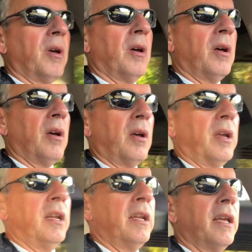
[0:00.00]

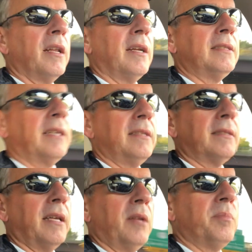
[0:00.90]
And again, I say
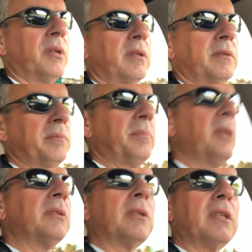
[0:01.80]
said, but
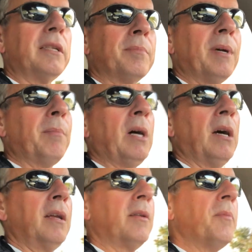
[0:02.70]
basically in my
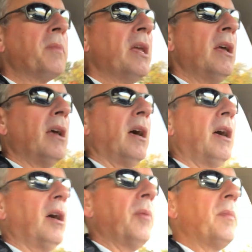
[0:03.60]
mind.
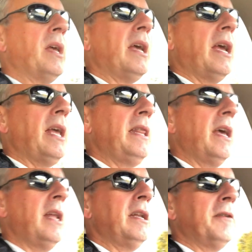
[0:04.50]
And
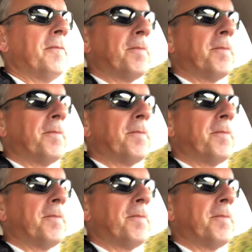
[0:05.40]
then